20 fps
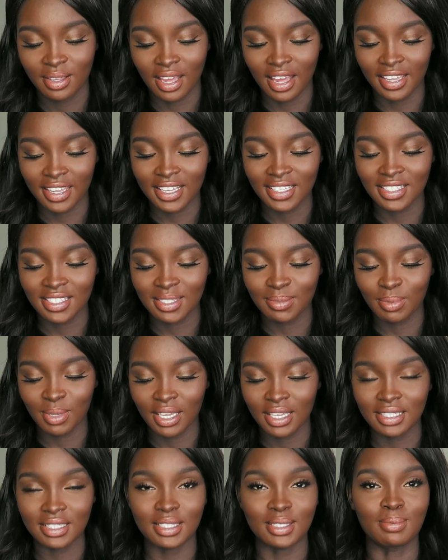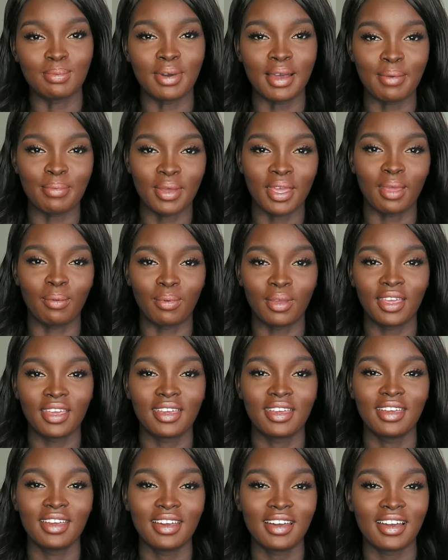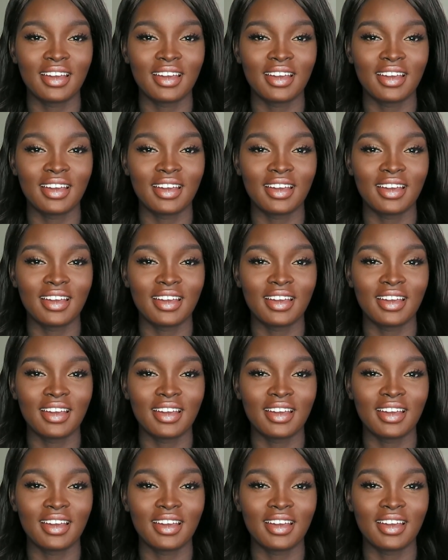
I guess it's because it's my baby.